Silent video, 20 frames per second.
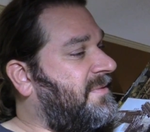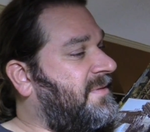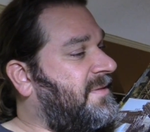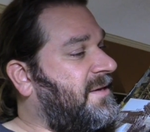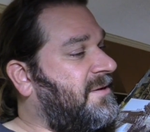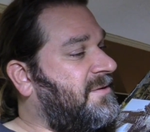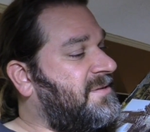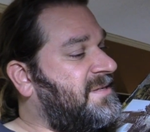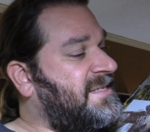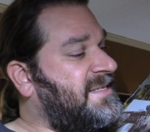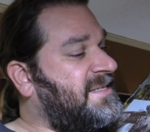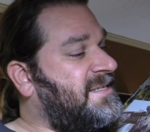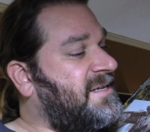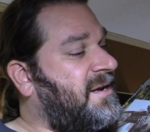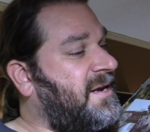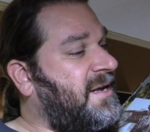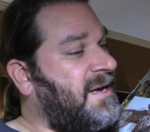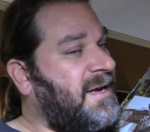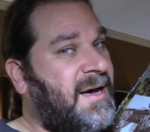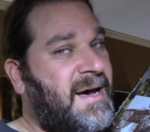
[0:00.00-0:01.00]
they're
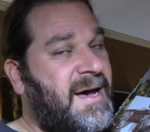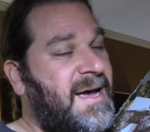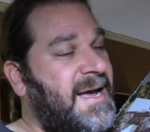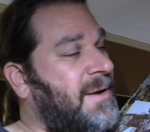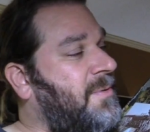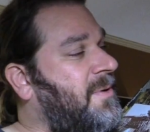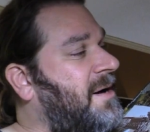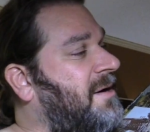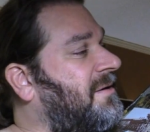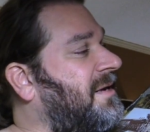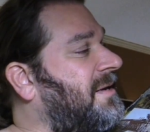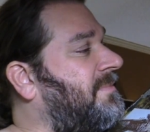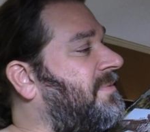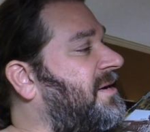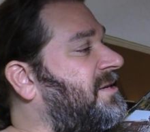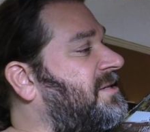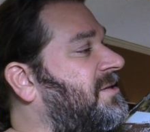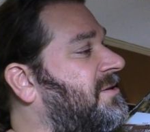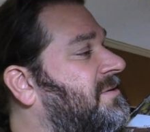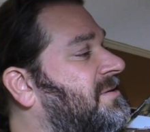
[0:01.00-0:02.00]
stunning, high quality
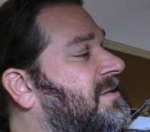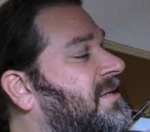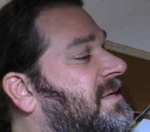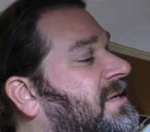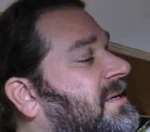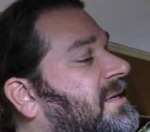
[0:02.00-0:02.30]
pictures.